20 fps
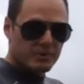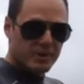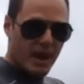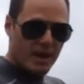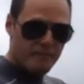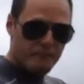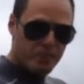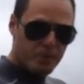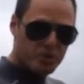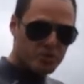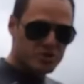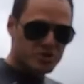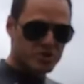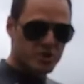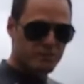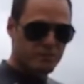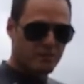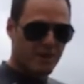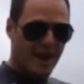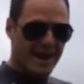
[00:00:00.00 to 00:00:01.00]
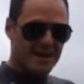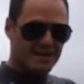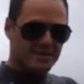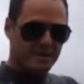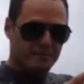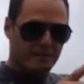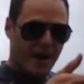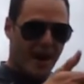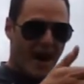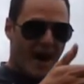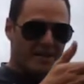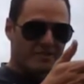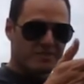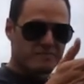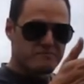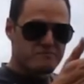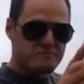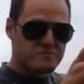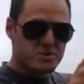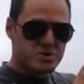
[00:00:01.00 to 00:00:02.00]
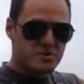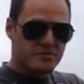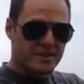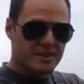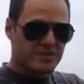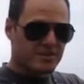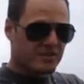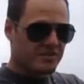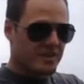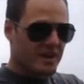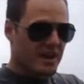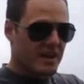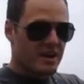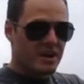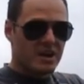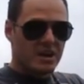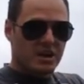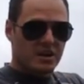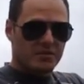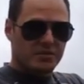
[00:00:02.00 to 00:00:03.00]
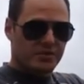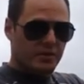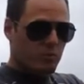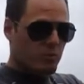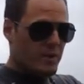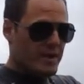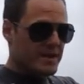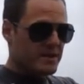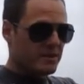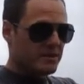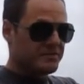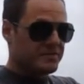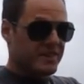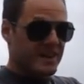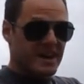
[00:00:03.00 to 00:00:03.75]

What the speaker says: When I push the brakes, the pads move into the wheel